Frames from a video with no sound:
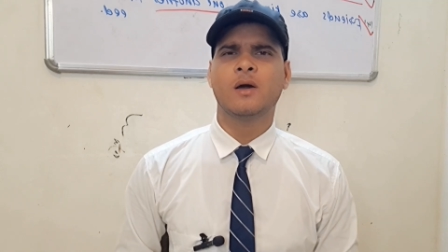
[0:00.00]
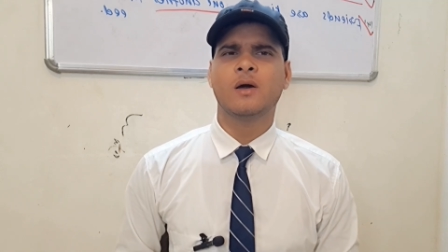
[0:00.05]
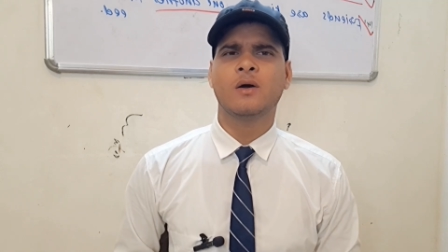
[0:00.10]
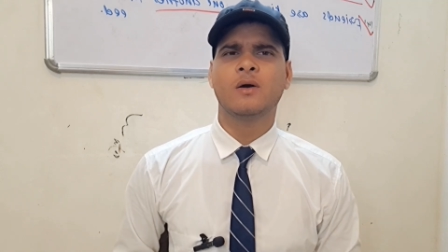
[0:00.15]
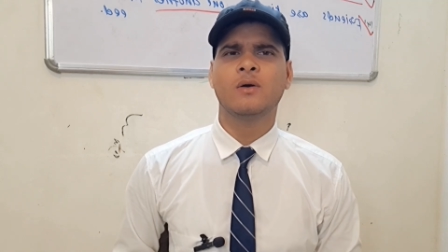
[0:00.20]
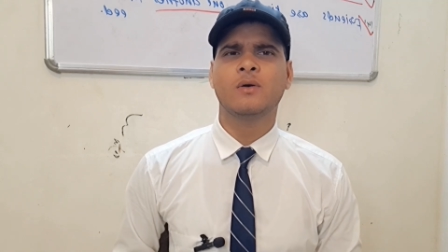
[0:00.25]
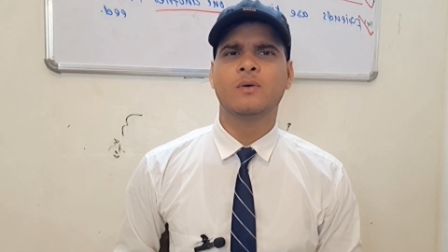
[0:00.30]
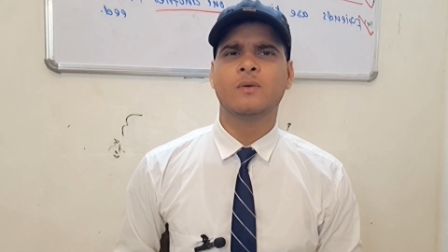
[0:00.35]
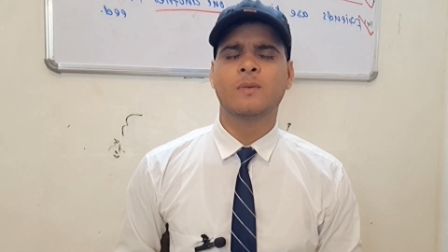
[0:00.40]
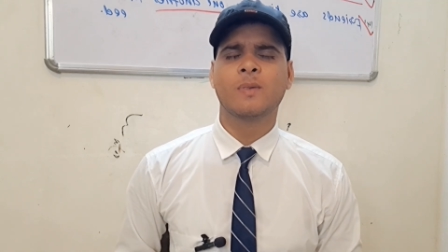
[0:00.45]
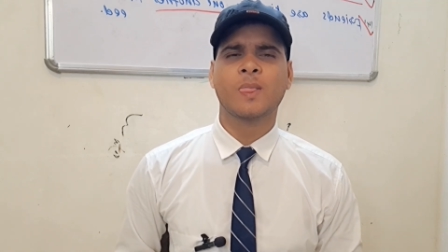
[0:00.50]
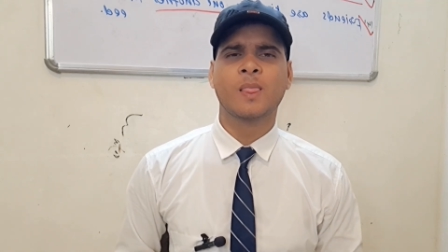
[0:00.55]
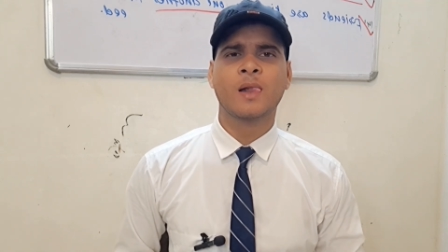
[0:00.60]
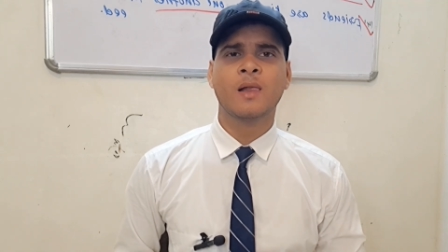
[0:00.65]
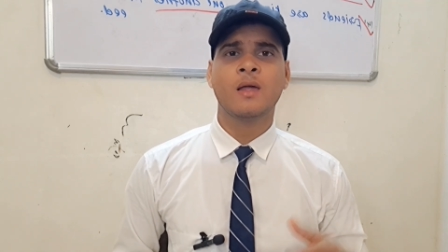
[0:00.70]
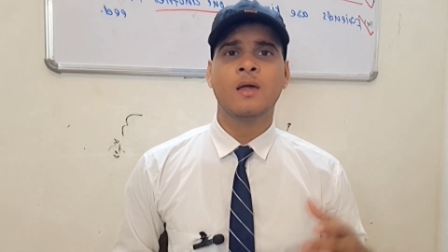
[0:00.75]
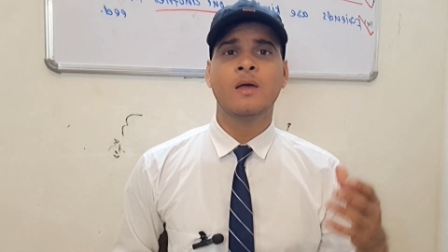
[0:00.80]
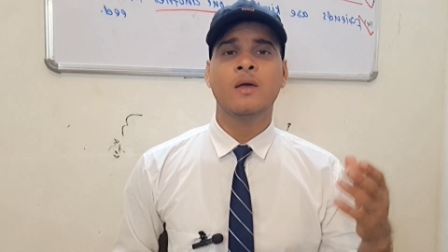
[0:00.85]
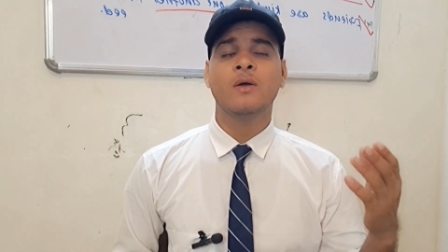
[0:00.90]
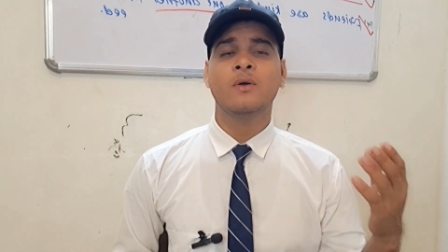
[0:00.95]
how
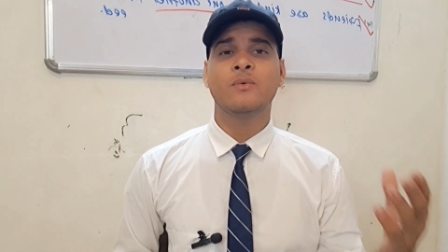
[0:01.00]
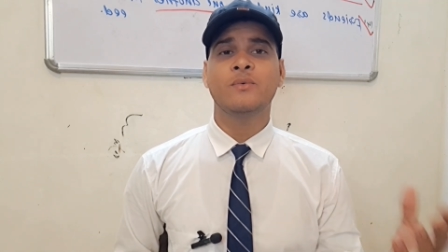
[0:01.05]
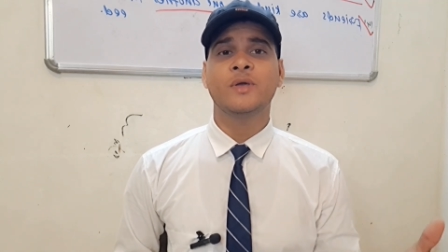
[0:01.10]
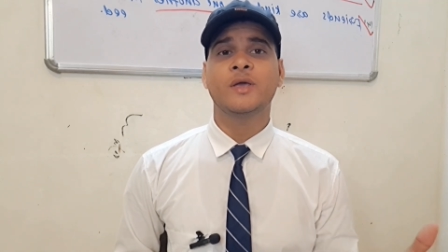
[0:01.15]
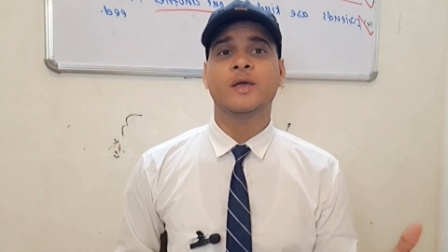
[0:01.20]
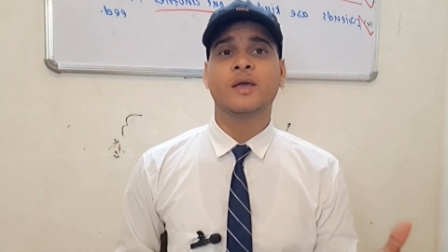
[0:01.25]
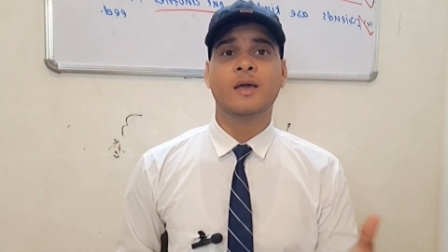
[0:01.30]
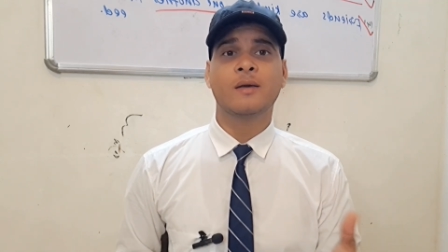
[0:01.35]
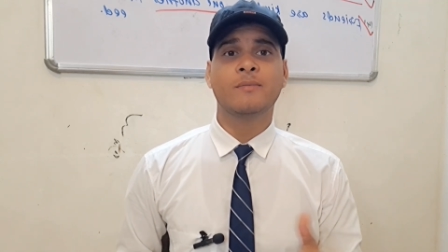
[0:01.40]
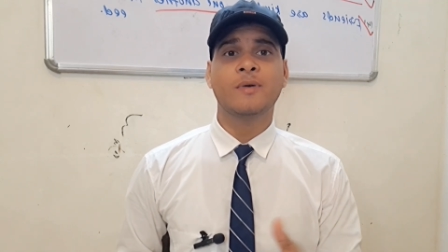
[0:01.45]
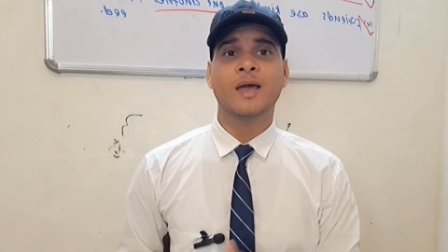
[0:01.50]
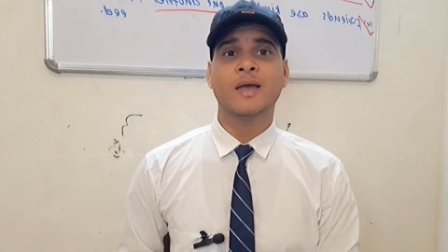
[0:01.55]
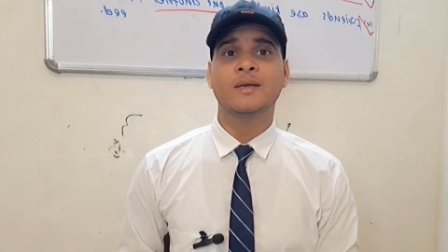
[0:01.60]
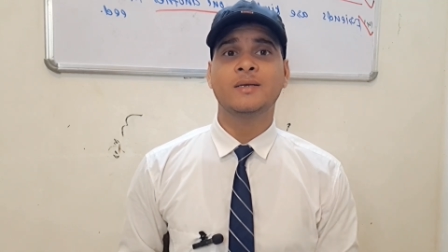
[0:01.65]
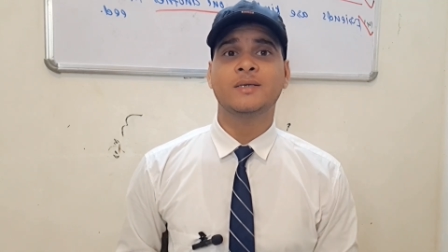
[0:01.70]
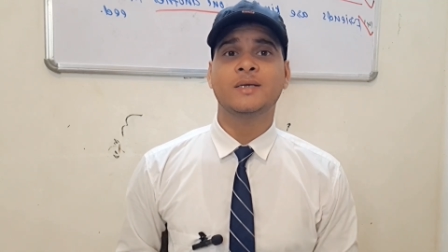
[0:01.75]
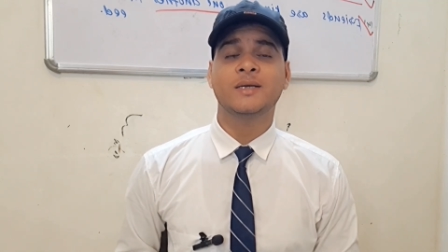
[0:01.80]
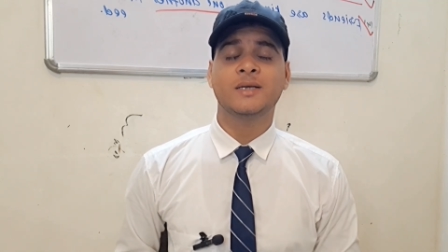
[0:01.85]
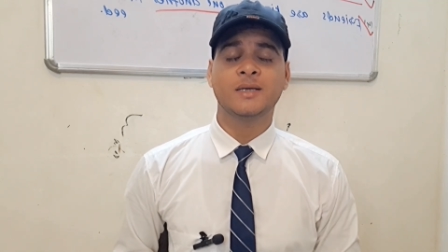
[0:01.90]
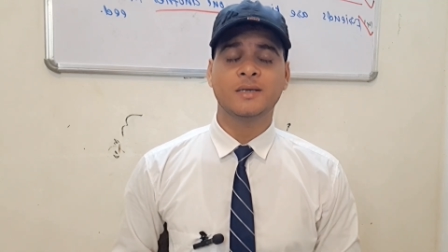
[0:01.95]
we
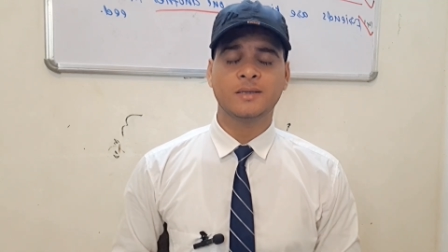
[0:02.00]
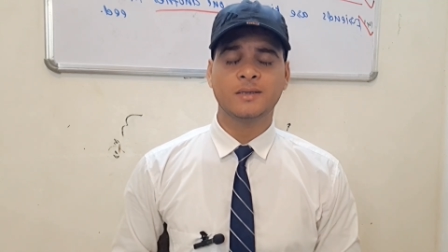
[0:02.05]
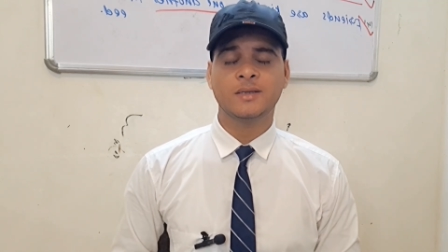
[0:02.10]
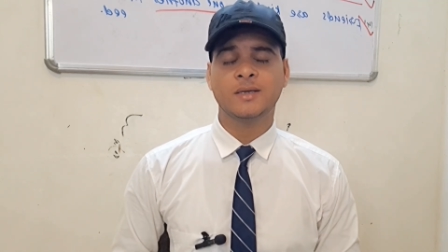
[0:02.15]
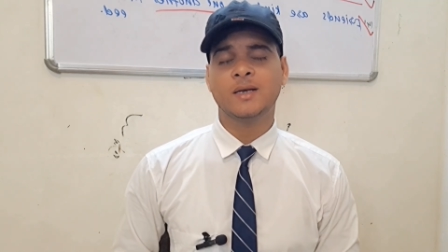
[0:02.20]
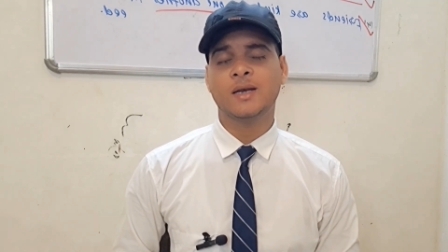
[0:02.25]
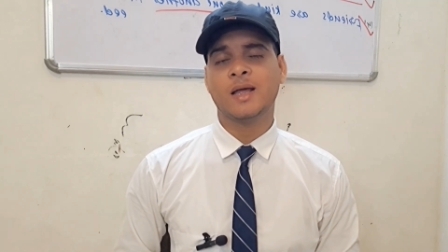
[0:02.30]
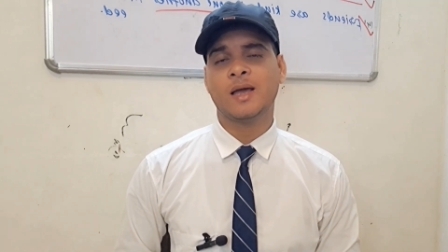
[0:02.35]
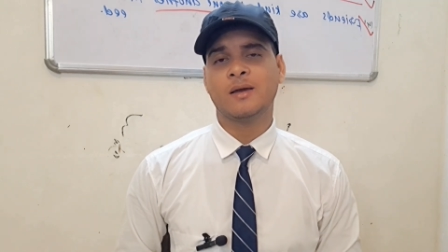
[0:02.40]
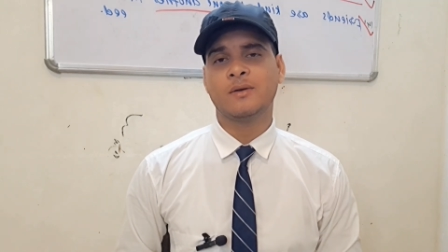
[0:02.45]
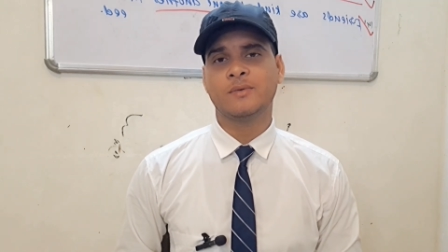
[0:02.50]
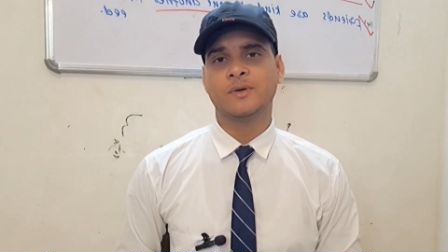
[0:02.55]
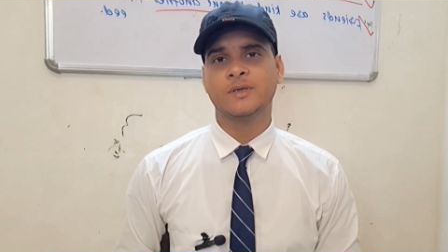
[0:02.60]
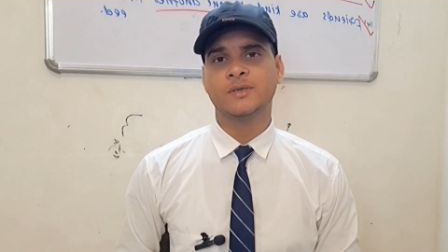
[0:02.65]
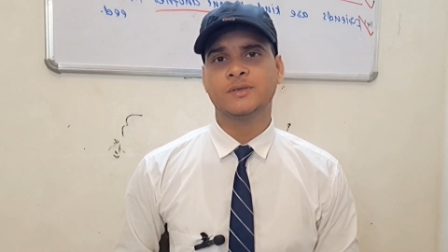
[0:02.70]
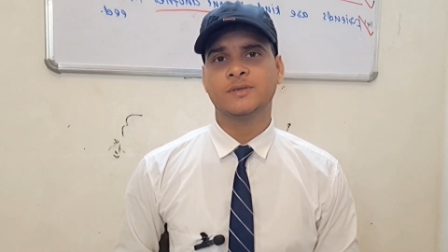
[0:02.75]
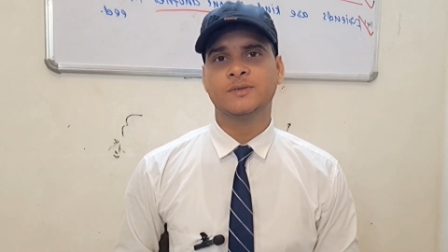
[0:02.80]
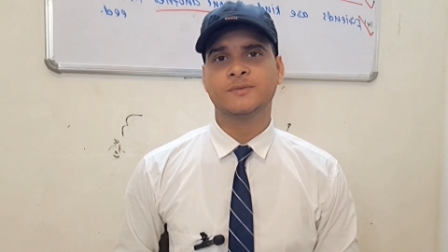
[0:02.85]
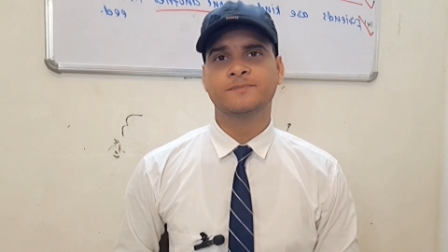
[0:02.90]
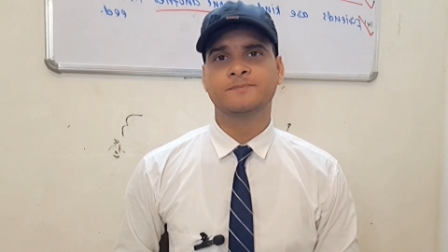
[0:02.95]
commanded Hindi
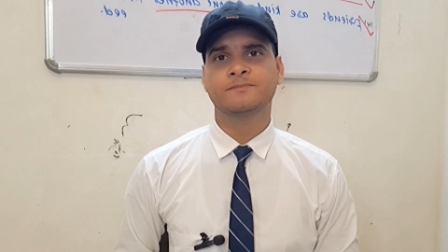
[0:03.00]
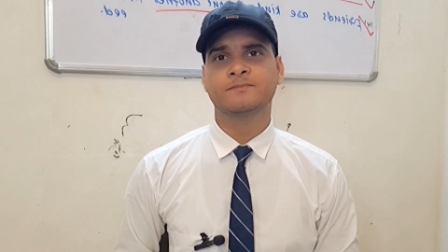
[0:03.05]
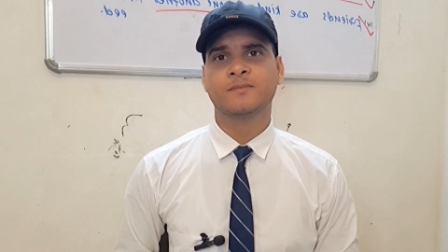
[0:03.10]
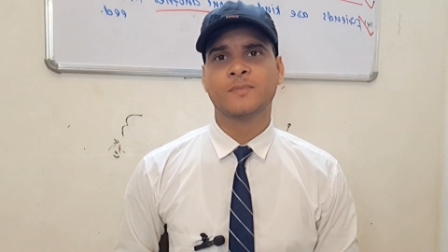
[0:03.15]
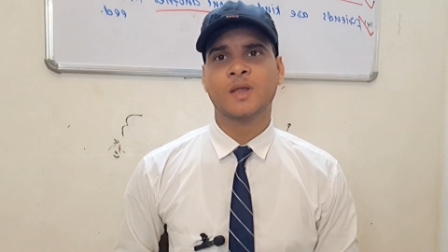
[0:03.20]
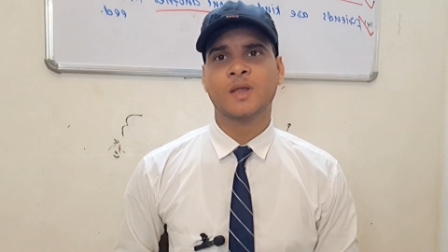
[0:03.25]
language.